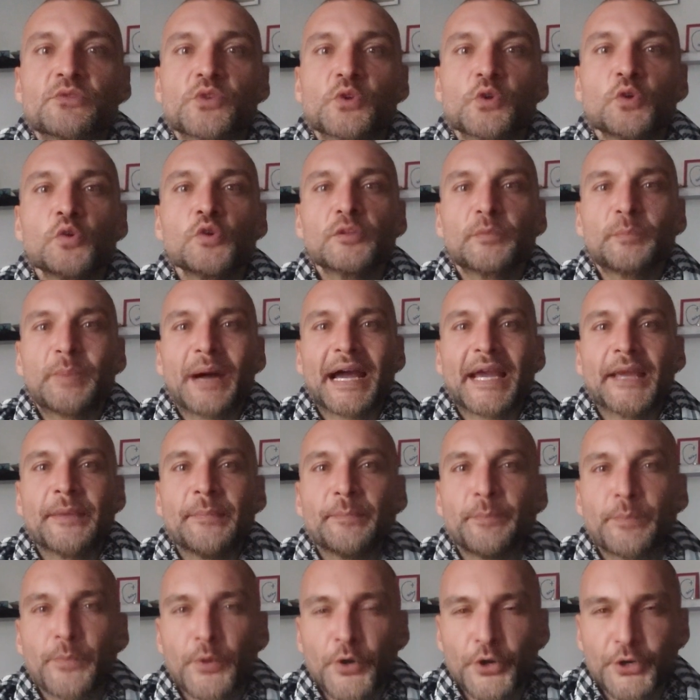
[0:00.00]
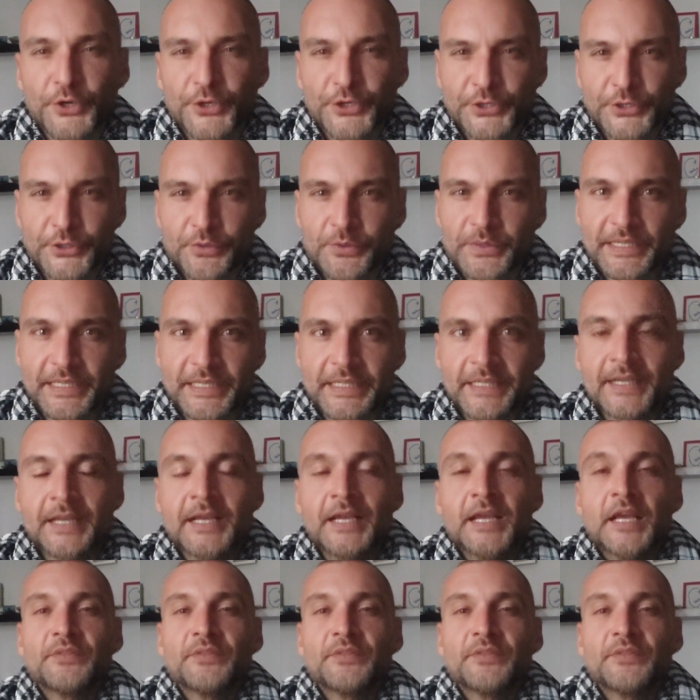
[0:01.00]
ruled by Mercury.